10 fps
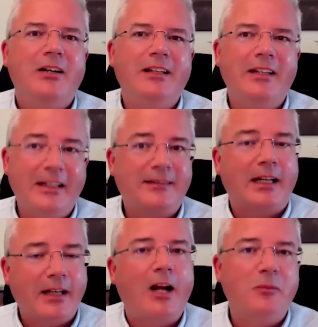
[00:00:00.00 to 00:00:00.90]
Is
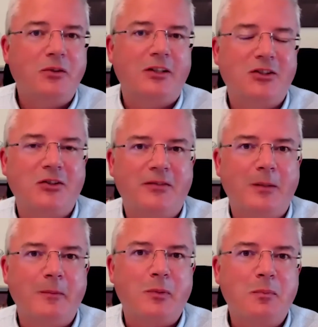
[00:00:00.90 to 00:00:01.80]
that how I'm actually going to
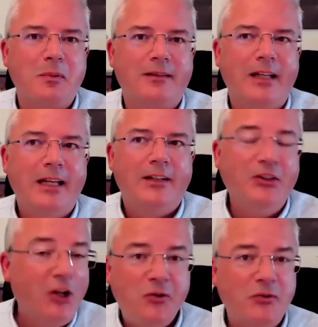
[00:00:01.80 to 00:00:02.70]
find my purpose?
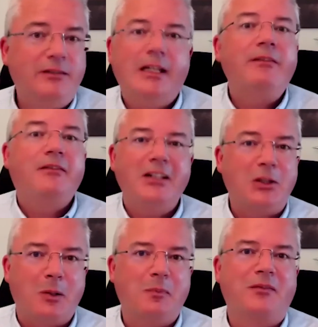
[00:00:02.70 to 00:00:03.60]
No, you'll never find
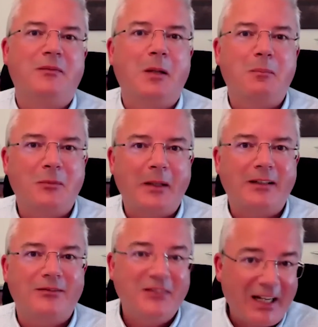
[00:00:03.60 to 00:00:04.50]
your purpose from that
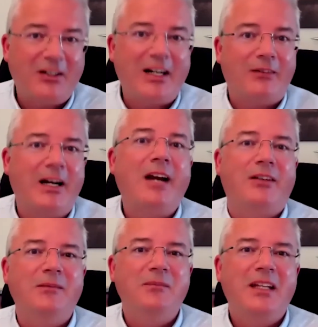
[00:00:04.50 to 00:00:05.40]
perspective. Never, ever,
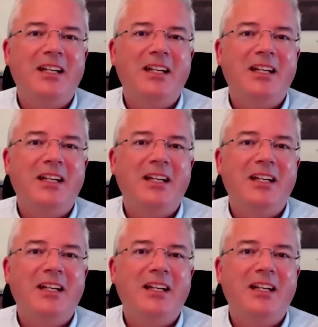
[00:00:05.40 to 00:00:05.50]
ever.